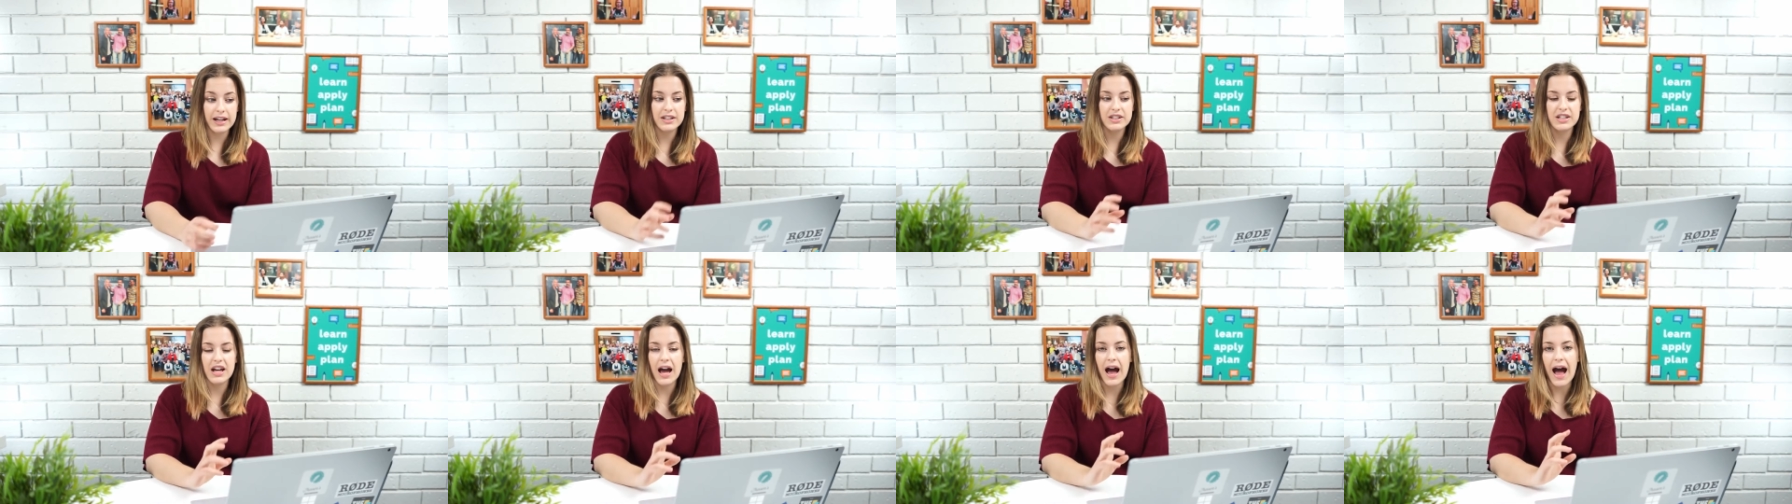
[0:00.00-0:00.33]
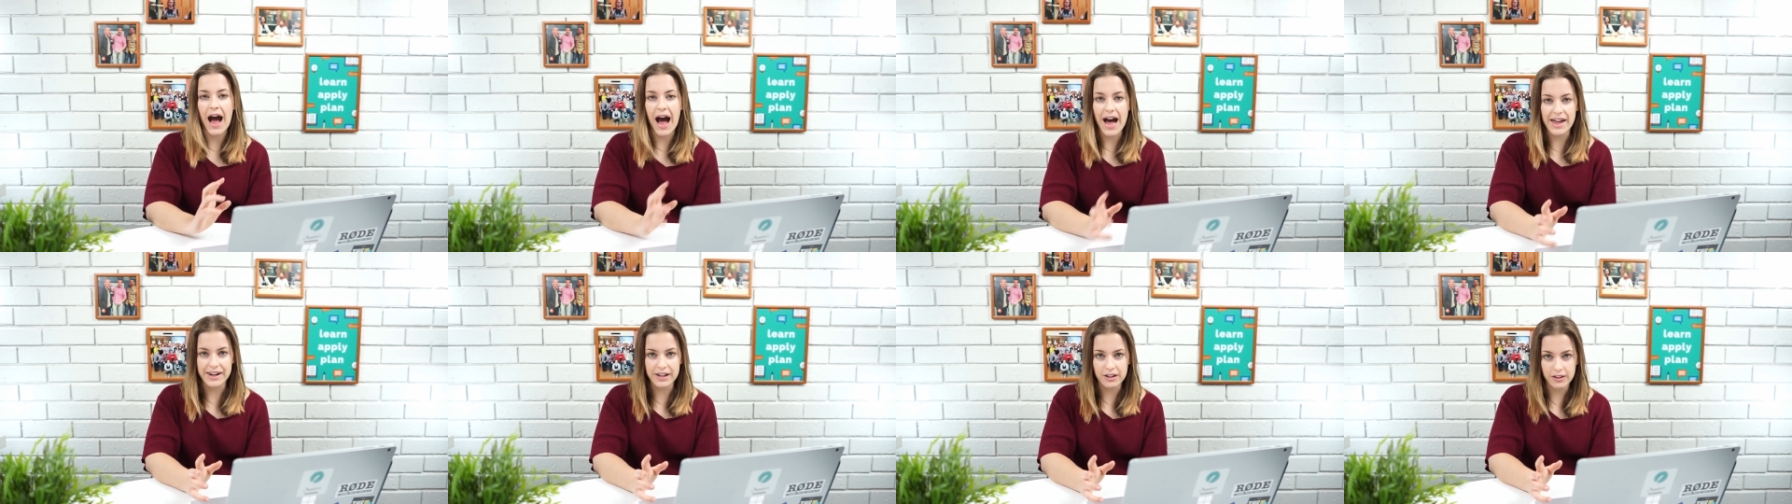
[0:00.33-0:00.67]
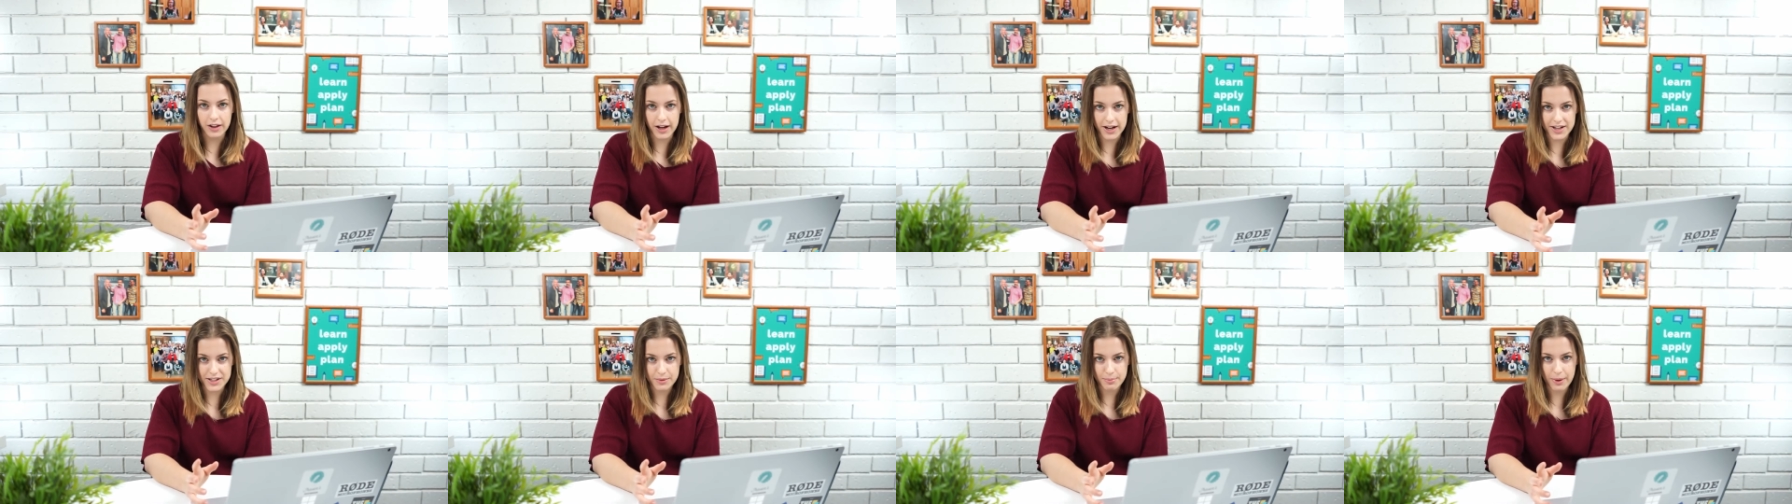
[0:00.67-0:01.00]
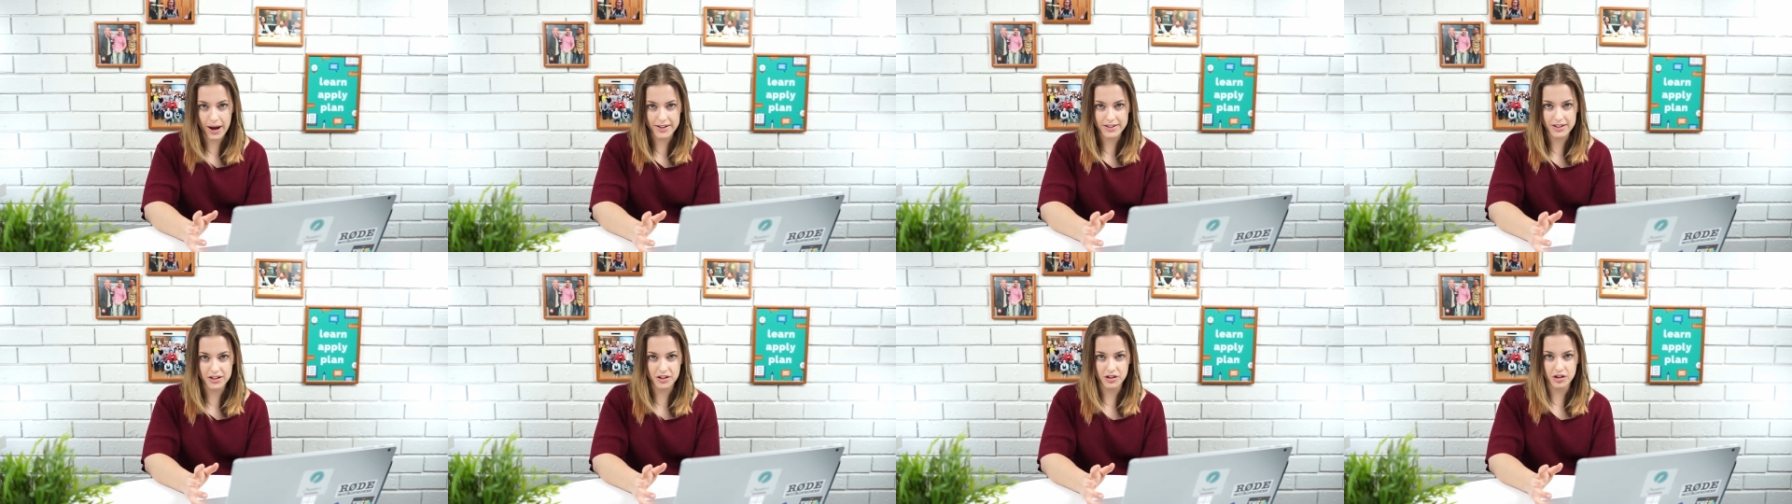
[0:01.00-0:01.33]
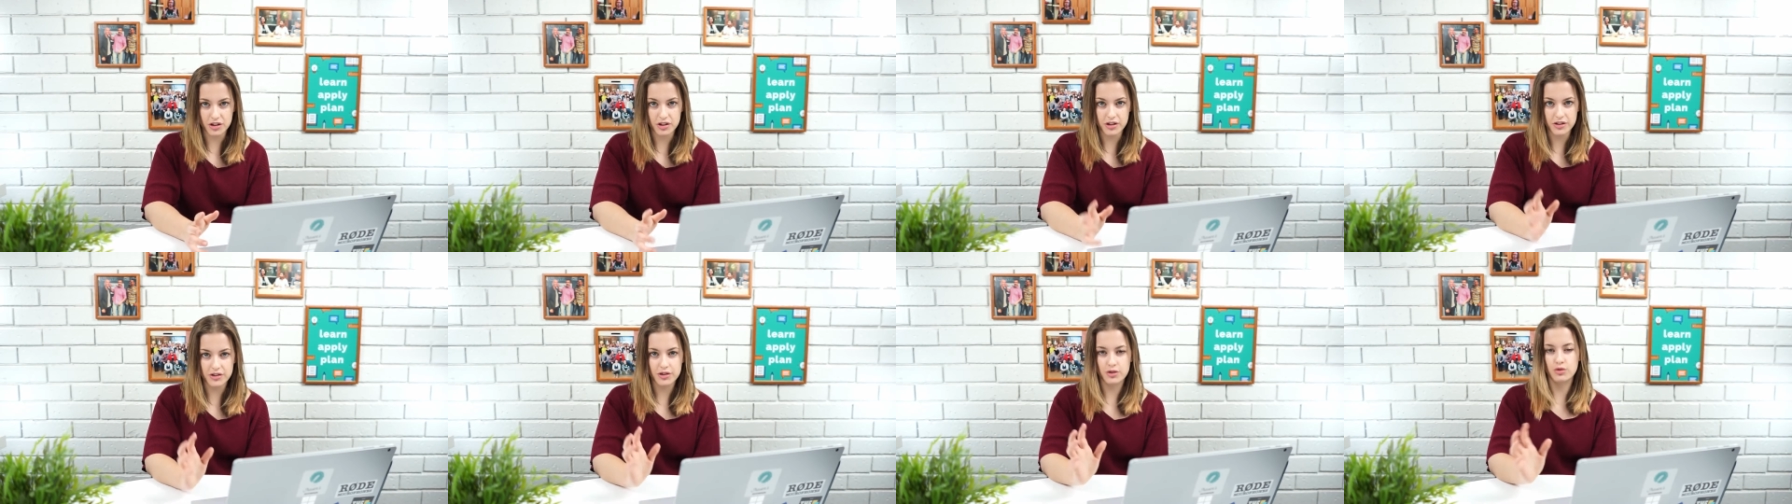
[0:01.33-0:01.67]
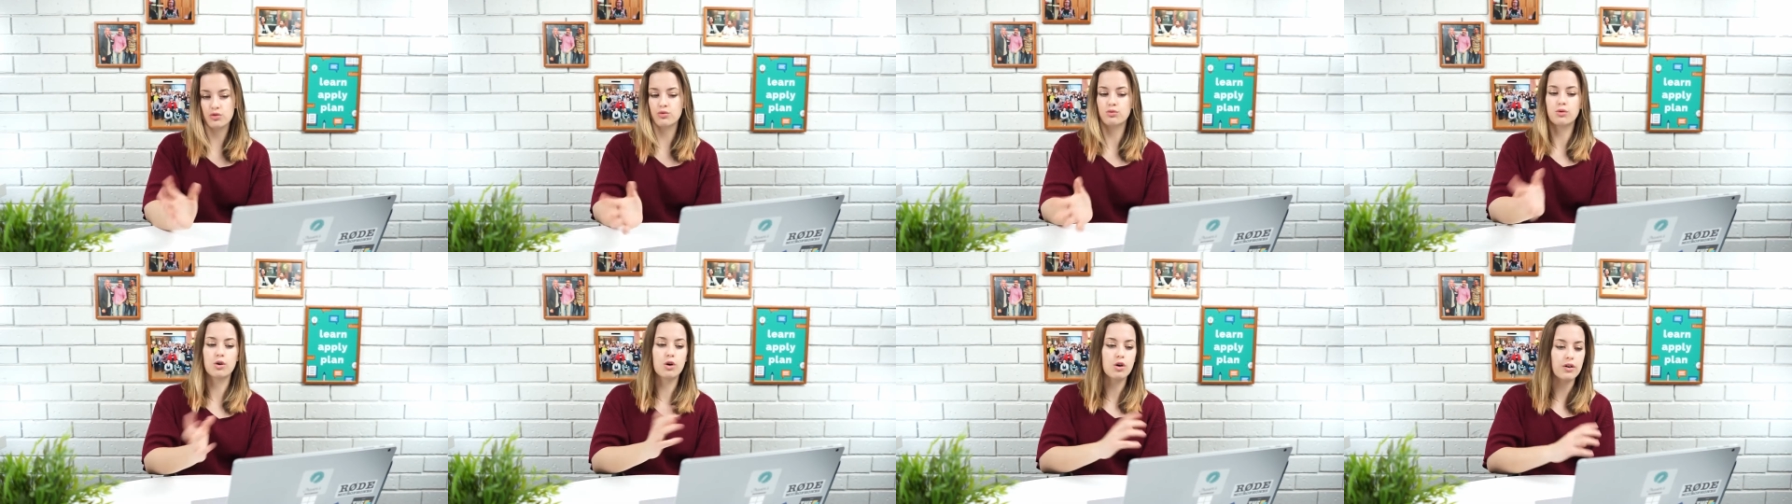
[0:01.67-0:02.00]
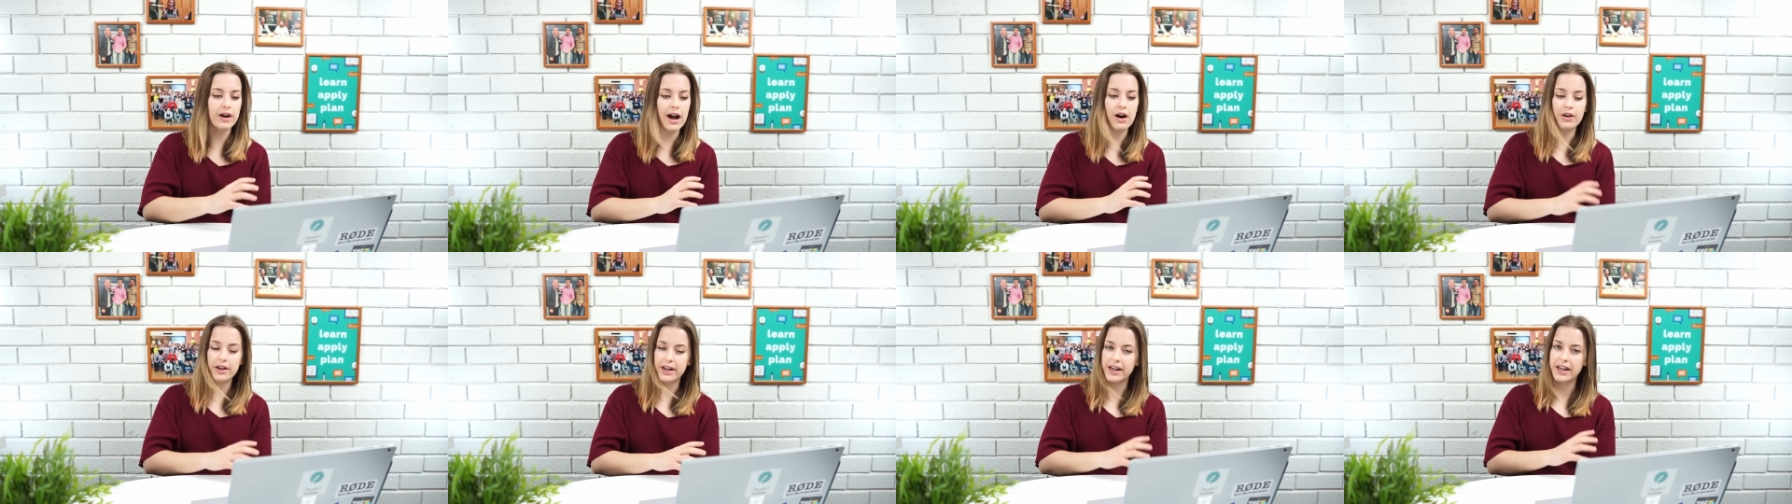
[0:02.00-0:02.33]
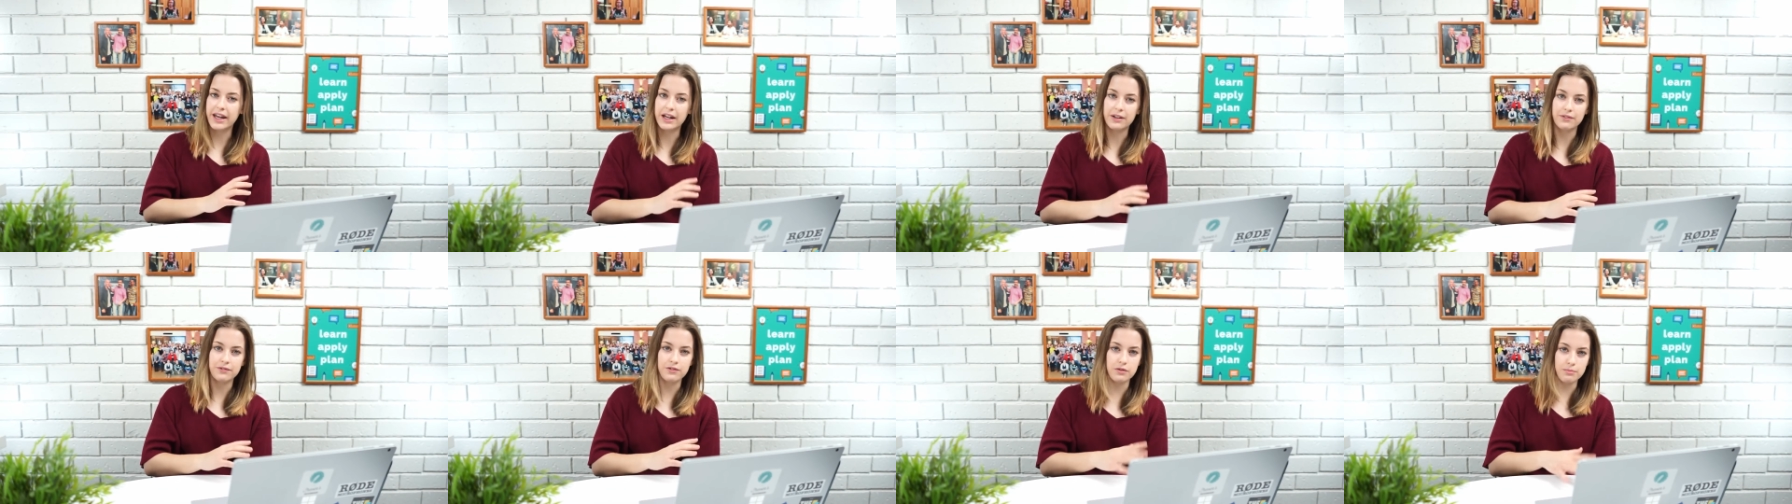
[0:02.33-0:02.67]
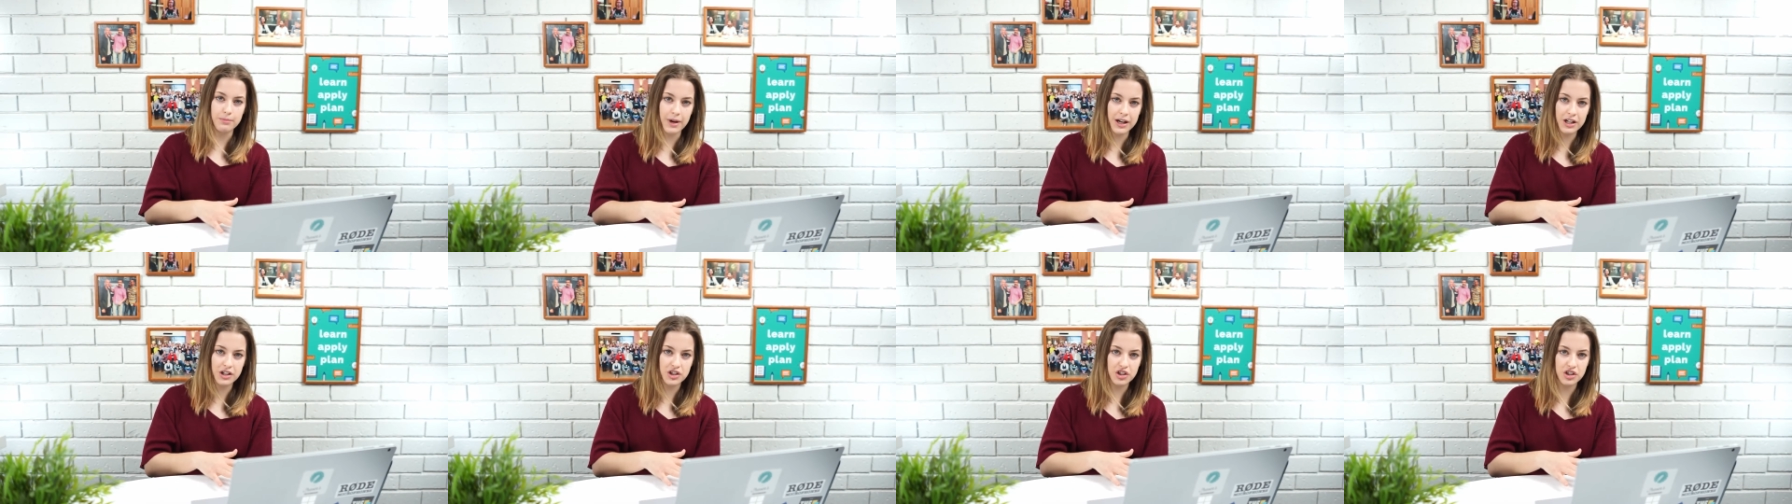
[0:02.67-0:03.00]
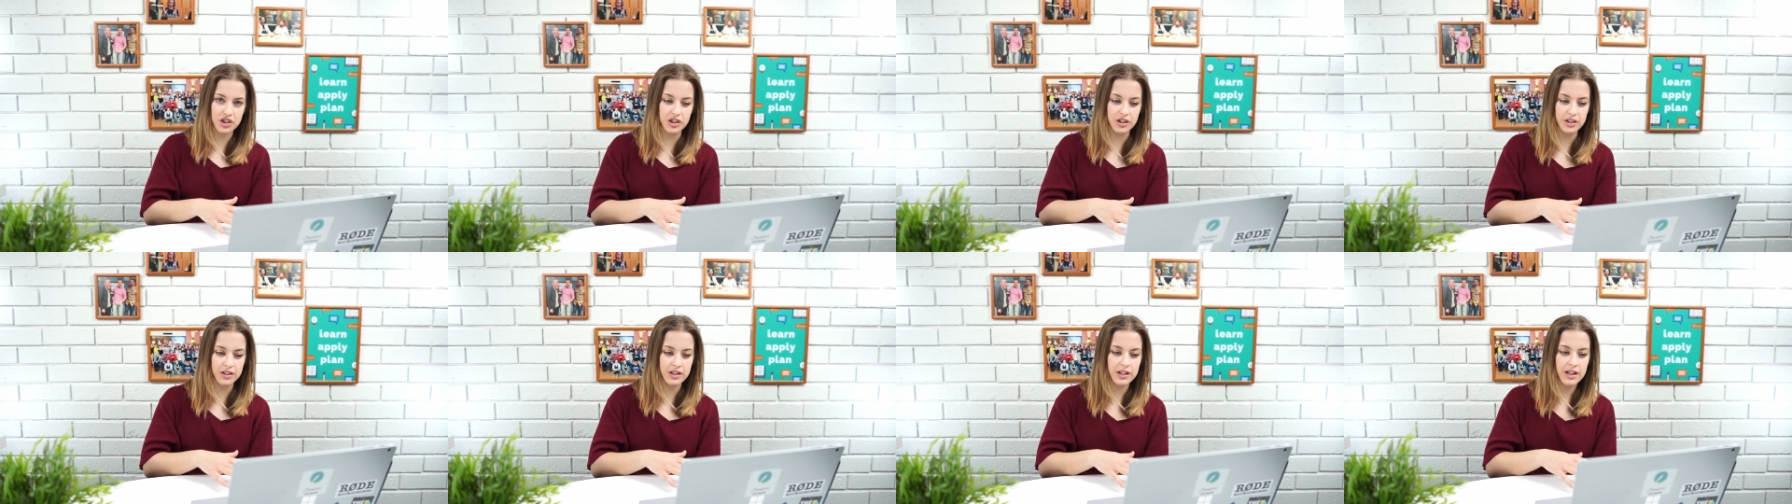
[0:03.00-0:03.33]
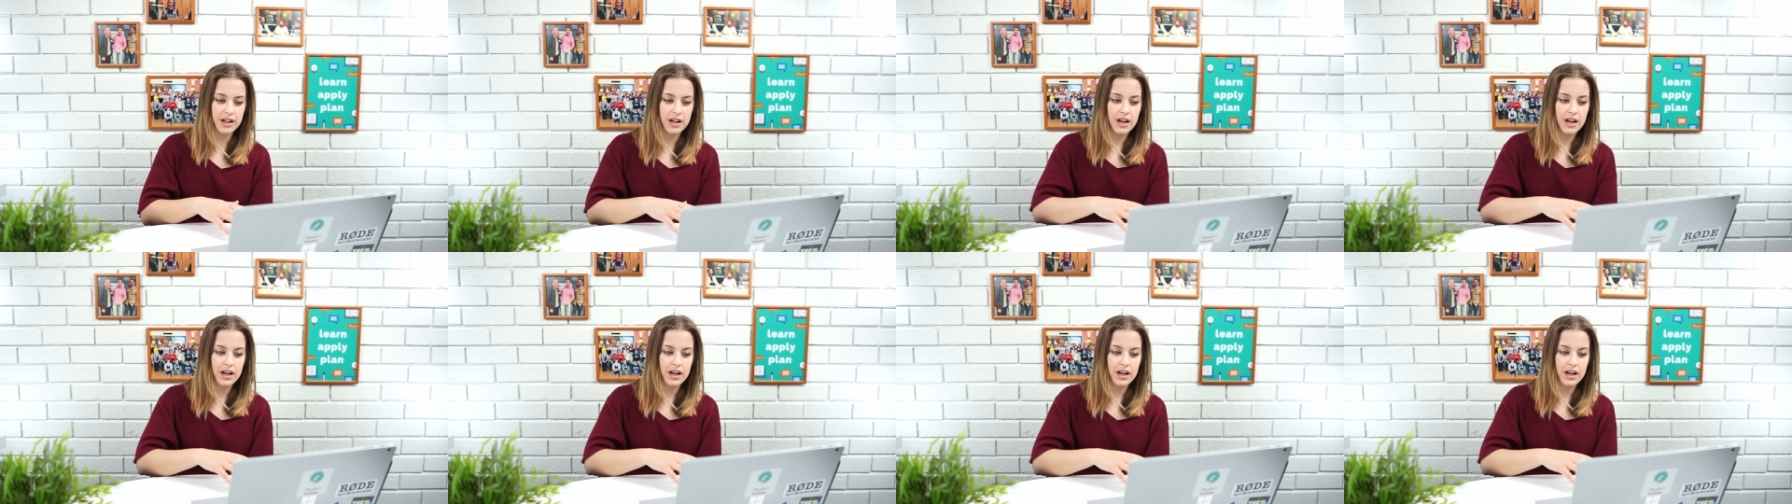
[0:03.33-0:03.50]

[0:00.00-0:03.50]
to analyze passages, draw out key information,